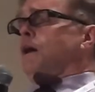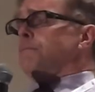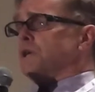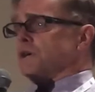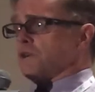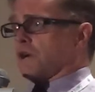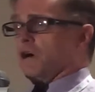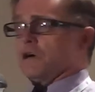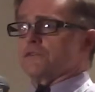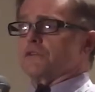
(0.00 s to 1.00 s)
because it
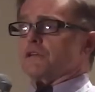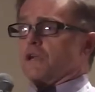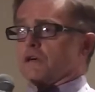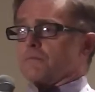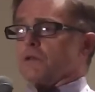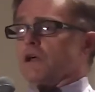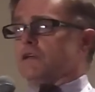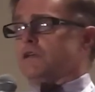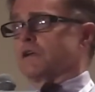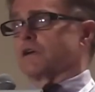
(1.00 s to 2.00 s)
caused terrible
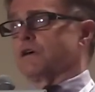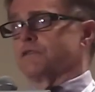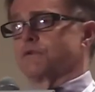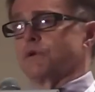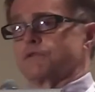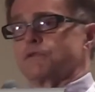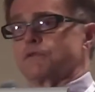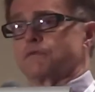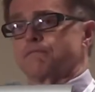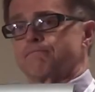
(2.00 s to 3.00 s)
unintended consequences.